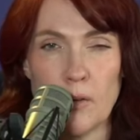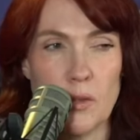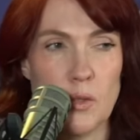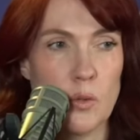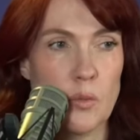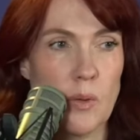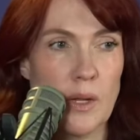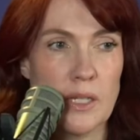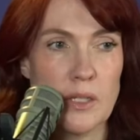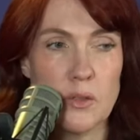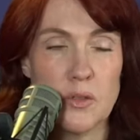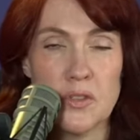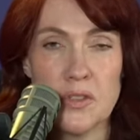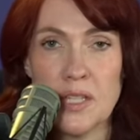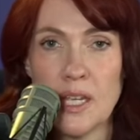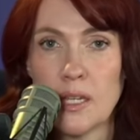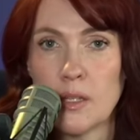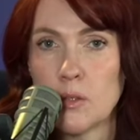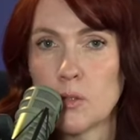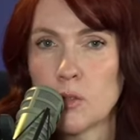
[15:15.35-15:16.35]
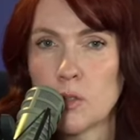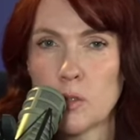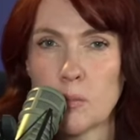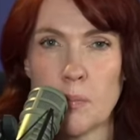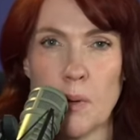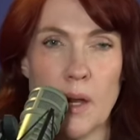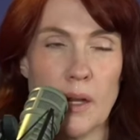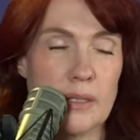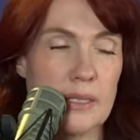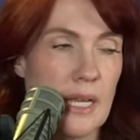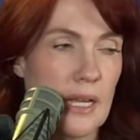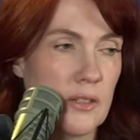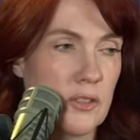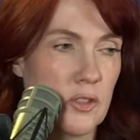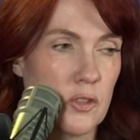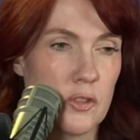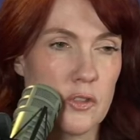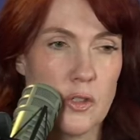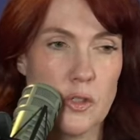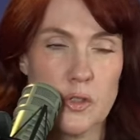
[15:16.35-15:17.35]
through what you say, through your podcast,
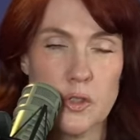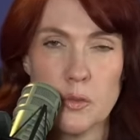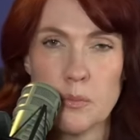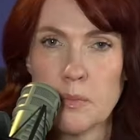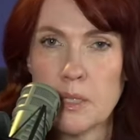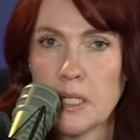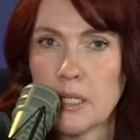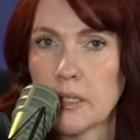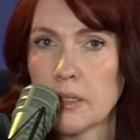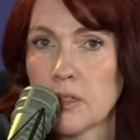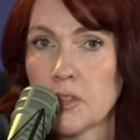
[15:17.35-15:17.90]
your social media,